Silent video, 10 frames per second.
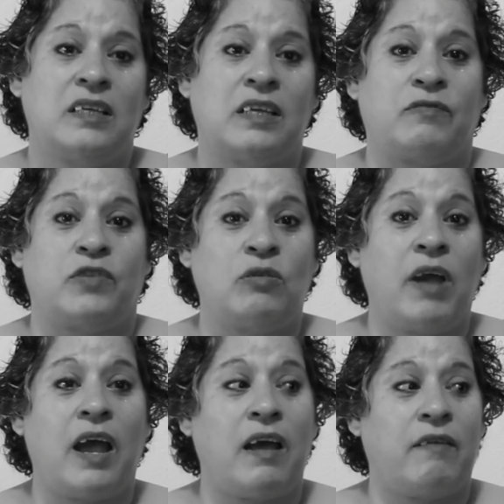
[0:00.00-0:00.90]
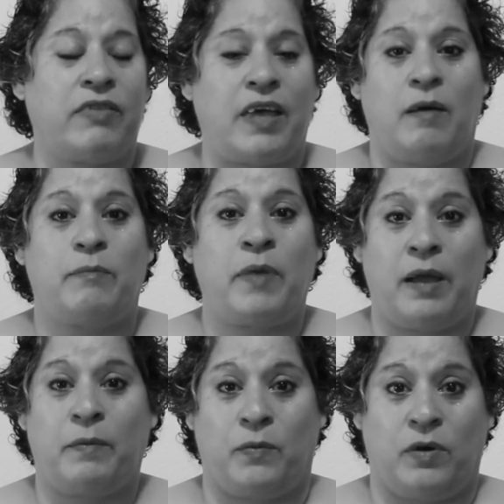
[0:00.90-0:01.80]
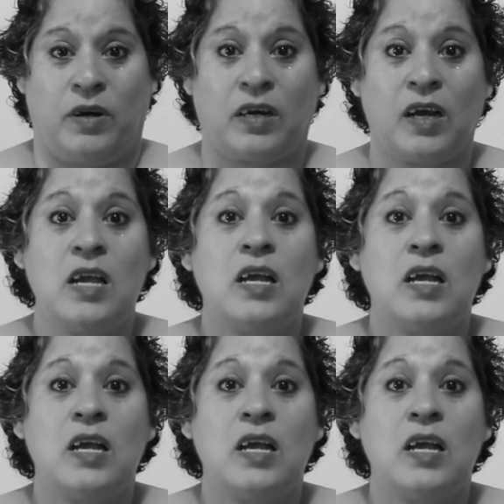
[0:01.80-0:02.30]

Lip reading: if you have that paperwork,